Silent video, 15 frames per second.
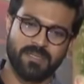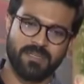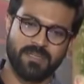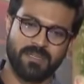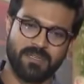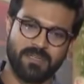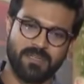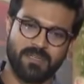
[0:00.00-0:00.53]

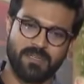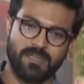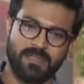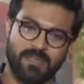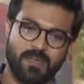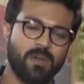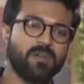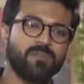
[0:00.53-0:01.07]

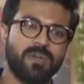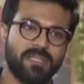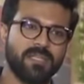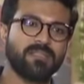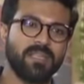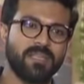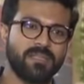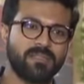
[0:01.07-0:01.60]
a lot of
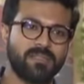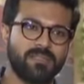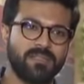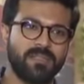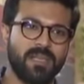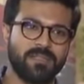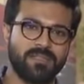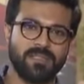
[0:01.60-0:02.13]
other things
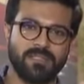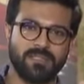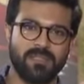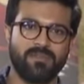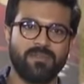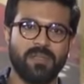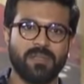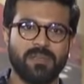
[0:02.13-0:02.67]
than just
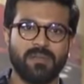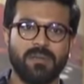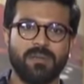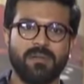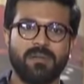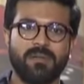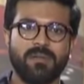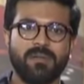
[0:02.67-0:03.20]
lifting
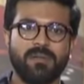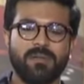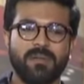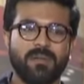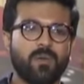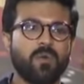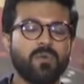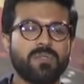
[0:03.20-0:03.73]

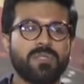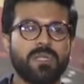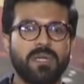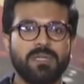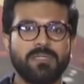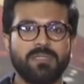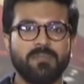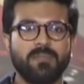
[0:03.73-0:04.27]
a
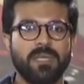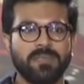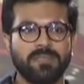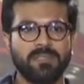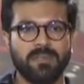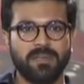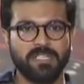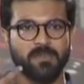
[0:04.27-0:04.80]
coaster. It
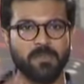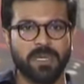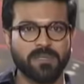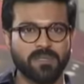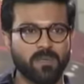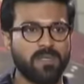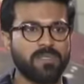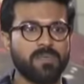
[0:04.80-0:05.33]
symbolizes the
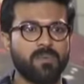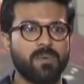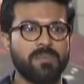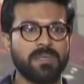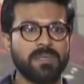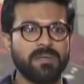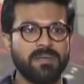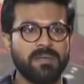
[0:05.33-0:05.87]
respect towards a
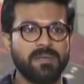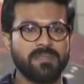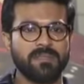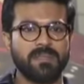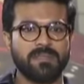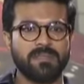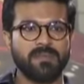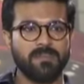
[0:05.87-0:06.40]
woman.
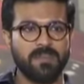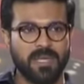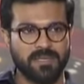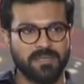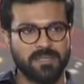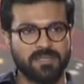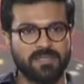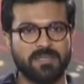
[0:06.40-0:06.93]
That
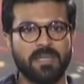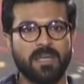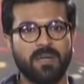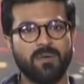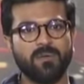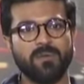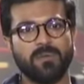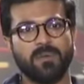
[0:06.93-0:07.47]
symbolizes
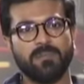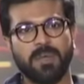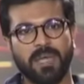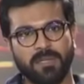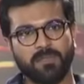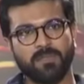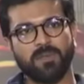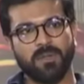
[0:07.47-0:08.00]
how a
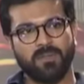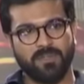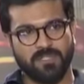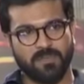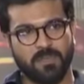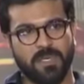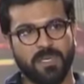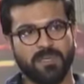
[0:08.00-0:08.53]
man should
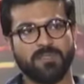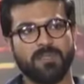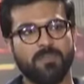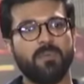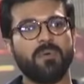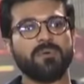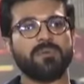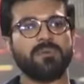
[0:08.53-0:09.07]
always be a
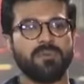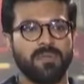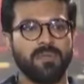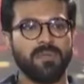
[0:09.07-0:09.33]
support